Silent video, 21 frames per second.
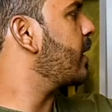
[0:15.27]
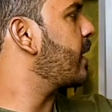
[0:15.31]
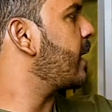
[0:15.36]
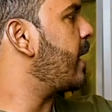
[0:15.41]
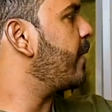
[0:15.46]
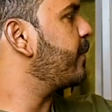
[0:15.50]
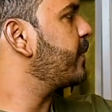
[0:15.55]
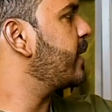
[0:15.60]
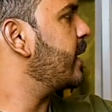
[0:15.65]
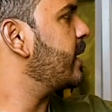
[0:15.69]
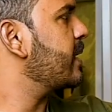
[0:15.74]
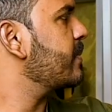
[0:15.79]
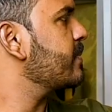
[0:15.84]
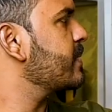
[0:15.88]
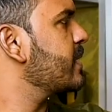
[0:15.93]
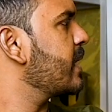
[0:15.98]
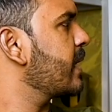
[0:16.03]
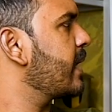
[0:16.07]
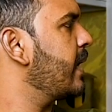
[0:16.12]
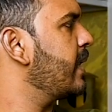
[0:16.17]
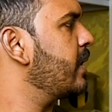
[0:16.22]
of craft
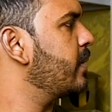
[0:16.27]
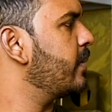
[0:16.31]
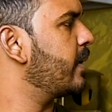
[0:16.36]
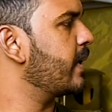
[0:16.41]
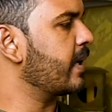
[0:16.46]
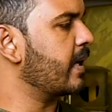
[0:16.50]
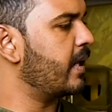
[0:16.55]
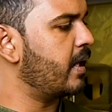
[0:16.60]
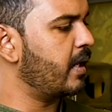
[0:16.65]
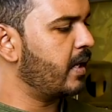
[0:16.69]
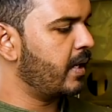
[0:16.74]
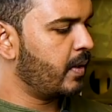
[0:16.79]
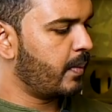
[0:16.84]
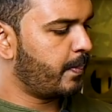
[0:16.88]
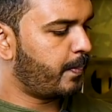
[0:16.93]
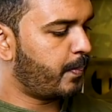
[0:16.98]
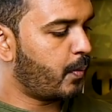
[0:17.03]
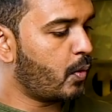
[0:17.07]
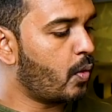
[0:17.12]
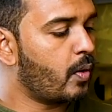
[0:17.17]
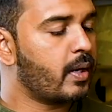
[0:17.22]
items are
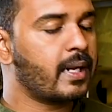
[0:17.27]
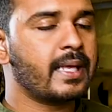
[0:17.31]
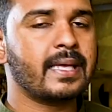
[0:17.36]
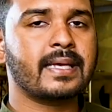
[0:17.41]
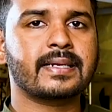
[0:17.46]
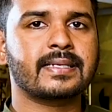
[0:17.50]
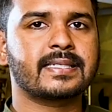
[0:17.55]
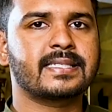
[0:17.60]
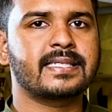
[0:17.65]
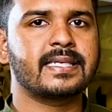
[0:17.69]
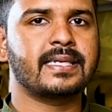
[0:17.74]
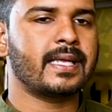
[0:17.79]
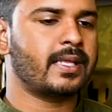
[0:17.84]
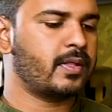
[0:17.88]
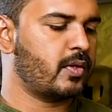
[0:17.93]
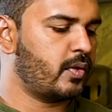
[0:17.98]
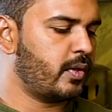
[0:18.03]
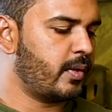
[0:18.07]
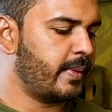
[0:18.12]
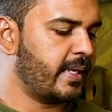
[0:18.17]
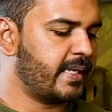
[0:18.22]
polyresin
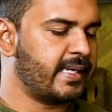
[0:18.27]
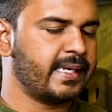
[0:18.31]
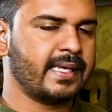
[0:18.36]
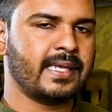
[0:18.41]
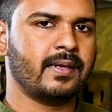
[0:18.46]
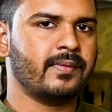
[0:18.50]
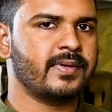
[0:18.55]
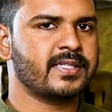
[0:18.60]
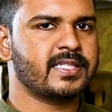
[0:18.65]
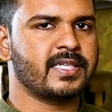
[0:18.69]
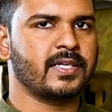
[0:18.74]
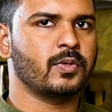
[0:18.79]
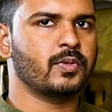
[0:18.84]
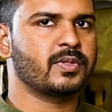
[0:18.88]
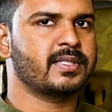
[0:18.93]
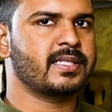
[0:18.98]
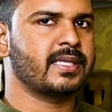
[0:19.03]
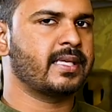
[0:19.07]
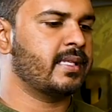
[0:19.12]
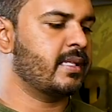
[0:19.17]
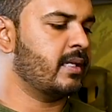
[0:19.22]
and the material which you
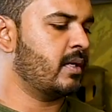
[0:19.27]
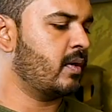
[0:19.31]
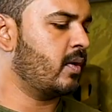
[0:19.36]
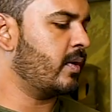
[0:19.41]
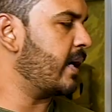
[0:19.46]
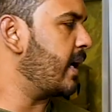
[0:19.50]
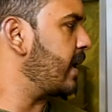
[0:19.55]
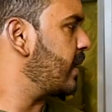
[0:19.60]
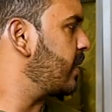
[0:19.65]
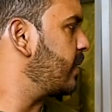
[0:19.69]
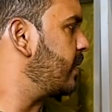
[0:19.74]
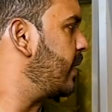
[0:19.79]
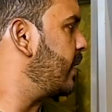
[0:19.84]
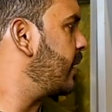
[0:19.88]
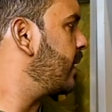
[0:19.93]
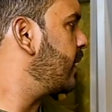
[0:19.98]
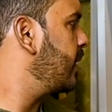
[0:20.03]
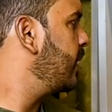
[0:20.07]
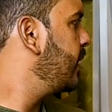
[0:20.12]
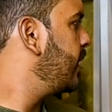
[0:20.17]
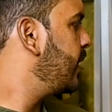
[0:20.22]
use on
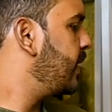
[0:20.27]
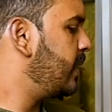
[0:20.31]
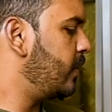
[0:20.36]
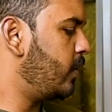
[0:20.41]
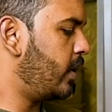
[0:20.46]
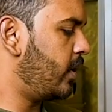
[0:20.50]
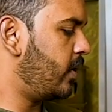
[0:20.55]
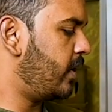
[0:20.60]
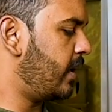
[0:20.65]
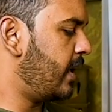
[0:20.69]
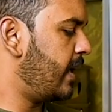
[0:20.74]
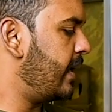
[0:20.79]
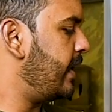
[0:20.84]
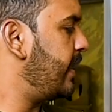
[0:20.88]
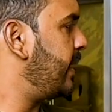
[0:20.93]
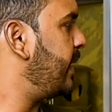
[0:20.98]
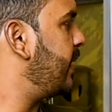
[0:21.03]
Dakanana. Either one of